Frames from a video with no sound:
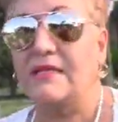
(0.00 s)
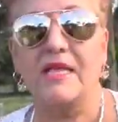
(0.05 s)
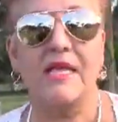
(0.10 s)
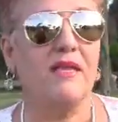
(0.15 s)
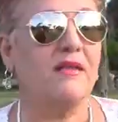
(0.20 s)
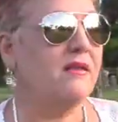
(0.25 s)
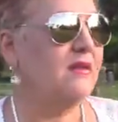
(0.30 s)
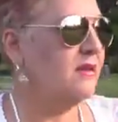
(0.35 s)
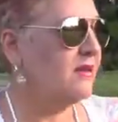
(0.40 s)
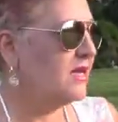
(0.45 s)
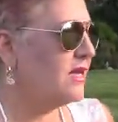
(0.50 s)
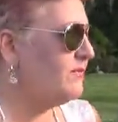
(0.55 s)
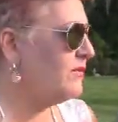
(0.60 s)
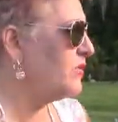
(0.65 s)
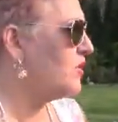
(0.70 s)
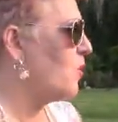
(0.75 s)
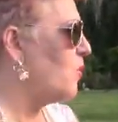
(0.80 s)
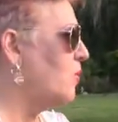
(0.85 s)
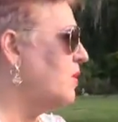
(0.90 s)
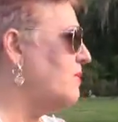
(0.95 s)
then, even
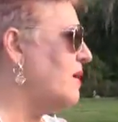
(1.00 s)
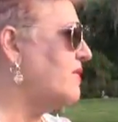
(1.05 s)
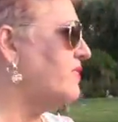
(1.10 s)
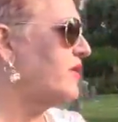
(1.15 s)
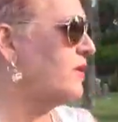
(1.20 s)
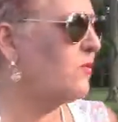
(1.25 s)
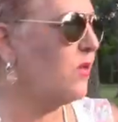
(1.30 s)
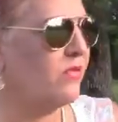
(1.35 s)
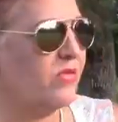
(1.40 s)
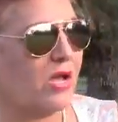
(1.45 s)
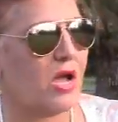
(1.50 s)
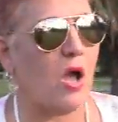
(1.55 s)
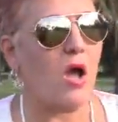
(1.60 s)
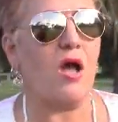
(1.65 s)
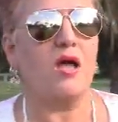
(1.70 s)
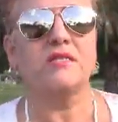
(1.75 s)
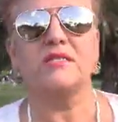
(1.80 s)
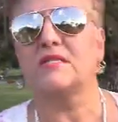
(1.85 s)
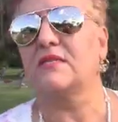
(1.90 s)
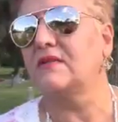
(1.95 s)
though we might think, well, the
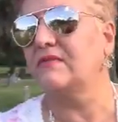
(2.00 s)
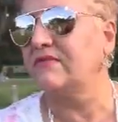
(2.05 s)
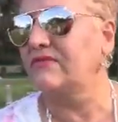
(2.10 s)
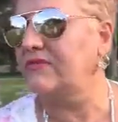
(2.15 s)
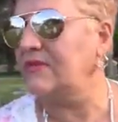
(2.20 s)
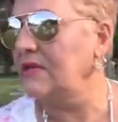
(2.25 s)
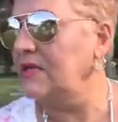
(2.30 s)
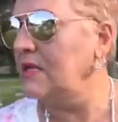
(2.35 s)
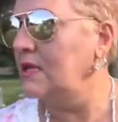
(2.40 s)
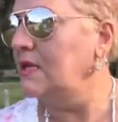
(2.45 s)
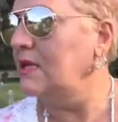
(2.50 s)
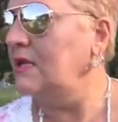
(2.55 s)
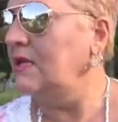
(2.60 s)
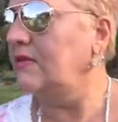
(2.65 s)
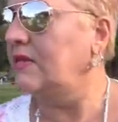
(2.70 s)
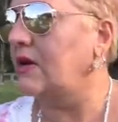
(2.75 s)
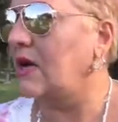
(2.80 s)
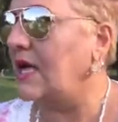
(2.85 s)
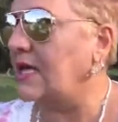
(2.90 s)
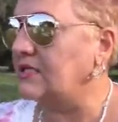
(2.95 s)
cost of
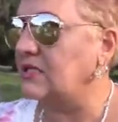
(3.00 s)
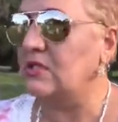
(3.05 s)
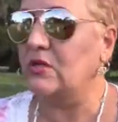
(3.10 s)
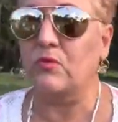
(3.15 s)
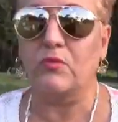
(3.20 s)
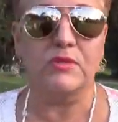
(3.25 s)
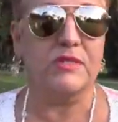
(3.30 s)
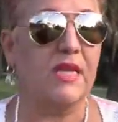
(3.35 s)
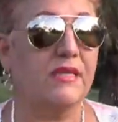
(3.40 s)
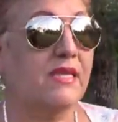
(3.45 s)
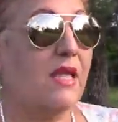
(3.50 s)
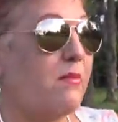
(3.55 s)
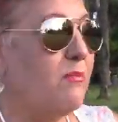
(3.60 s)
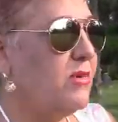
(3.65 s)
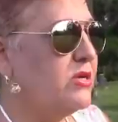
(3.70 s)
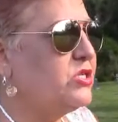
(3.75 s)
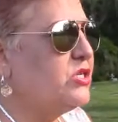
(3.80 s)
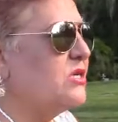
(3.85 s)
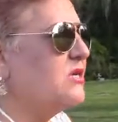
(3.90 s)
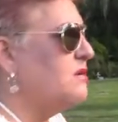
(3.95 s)
the headstone was not that
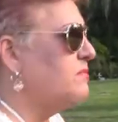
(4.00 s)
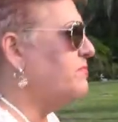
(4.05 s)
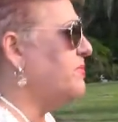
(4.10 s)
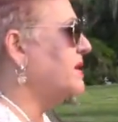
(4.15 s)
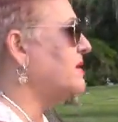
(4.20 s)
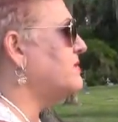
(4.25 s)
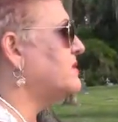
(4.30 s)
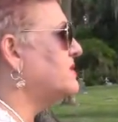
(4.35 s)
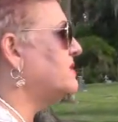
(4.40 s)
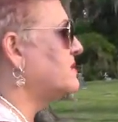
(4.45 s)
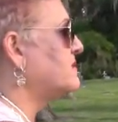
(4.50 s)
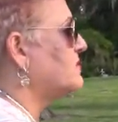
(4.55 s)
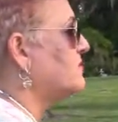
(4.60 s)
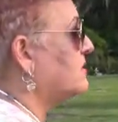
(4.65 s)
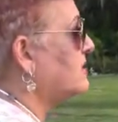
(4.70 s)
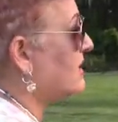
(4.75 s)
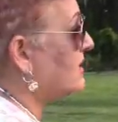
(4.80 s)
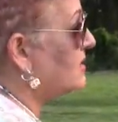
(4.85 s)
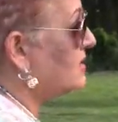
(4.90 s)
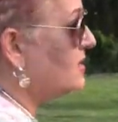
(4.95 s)
much in comparison to
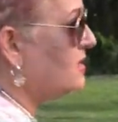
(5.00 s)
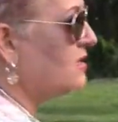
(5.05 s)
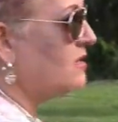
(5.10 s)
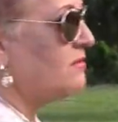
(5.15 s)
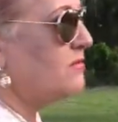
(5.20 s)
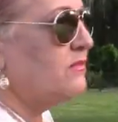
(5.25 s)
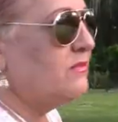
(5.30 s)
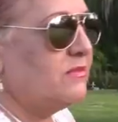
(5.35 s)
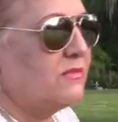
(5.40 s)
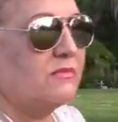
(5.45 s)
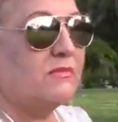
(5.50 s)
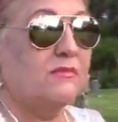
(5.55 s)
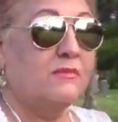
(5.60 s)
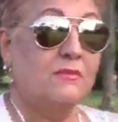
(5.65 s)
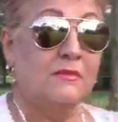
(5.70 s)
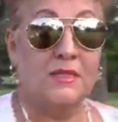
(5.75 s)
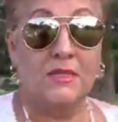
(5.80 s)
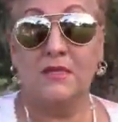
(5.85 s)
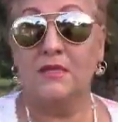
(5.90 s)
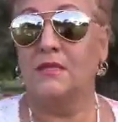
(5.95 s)
the income
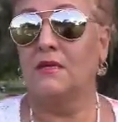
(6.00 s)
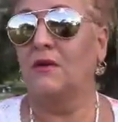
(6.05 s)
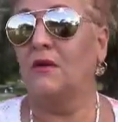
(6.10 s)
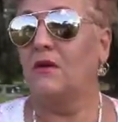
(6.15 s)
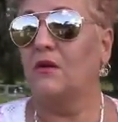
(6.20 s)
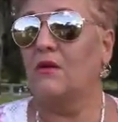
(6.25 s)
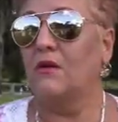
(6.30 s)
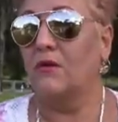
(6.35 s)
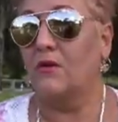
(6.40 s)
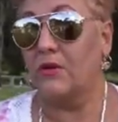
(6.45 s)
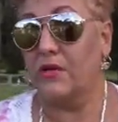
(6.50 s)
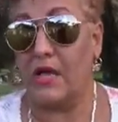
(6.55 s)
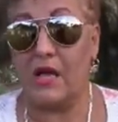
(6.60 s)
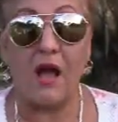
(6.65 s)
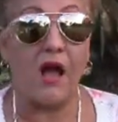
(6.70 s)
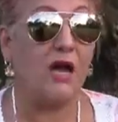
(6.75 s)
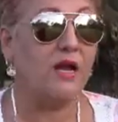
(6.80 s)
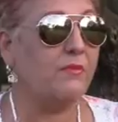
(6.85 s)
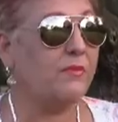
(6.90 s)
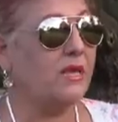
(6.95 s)
or the
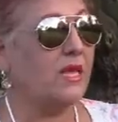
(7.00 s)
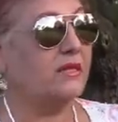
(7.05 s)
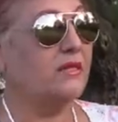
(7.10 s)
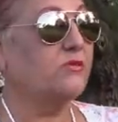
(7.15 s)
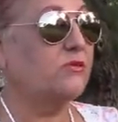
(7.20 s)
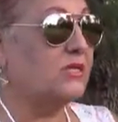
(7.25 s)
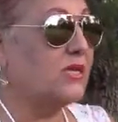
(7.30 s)
economy at those